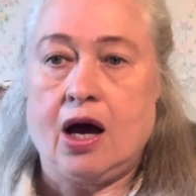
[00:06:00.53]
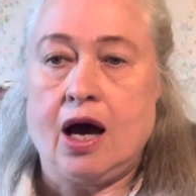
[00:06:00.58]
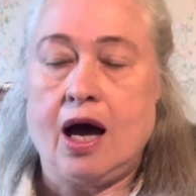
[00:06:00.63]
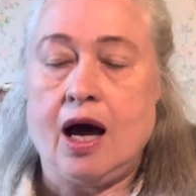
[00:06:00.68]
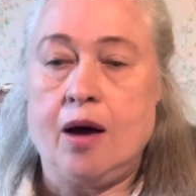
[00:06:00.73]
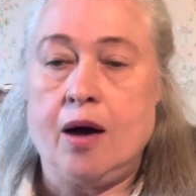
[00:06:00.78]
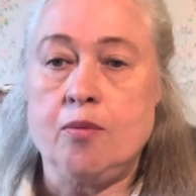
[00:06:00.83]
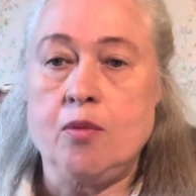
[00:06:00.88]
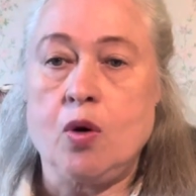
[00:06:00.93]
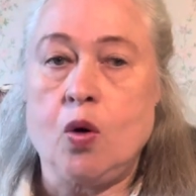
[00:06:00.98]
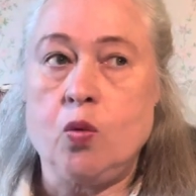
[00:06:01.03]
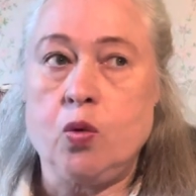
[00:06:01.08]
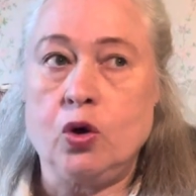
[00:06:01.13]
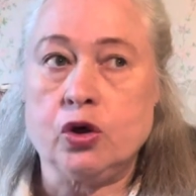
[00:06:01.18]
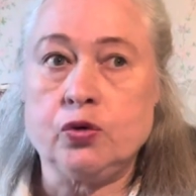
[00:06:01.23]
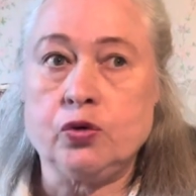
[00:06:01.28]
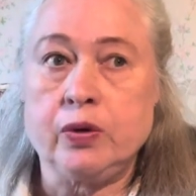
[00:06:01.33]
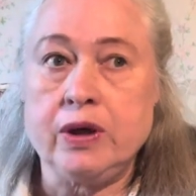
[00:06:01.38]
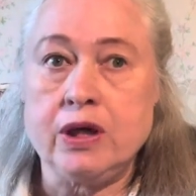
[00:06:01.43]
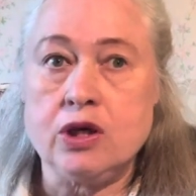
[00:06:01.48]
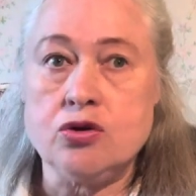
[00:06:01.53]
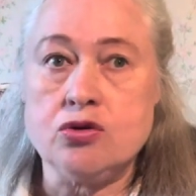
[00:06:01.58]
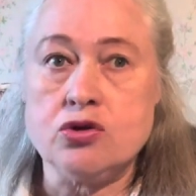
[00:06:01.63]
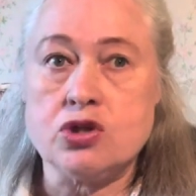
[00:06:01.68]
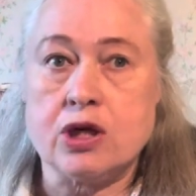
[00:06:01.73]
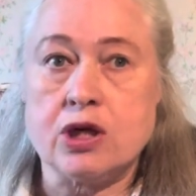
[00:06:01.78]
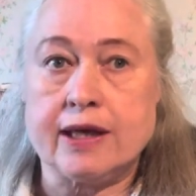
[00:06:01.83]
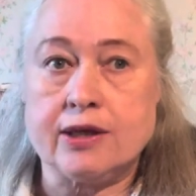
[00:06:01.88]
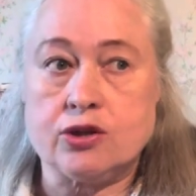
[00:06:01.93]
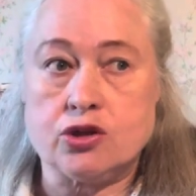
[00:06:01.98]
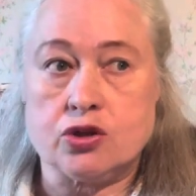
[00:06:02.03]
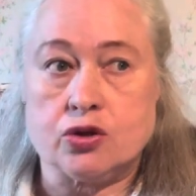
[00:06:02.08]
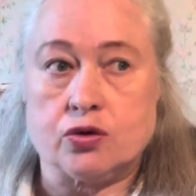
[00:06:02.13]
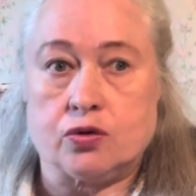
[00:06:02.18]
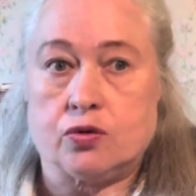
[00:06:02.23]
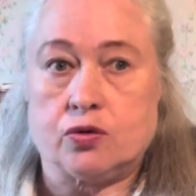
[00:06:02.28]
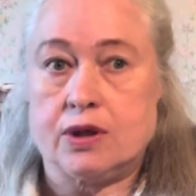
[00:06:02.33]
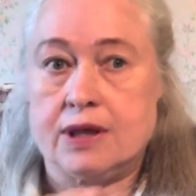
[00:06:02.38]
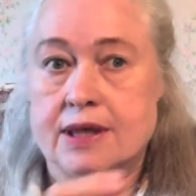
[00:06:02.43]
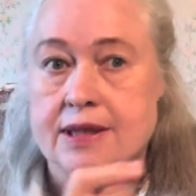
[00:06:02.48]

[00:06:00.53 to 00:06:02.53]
um, what we usually do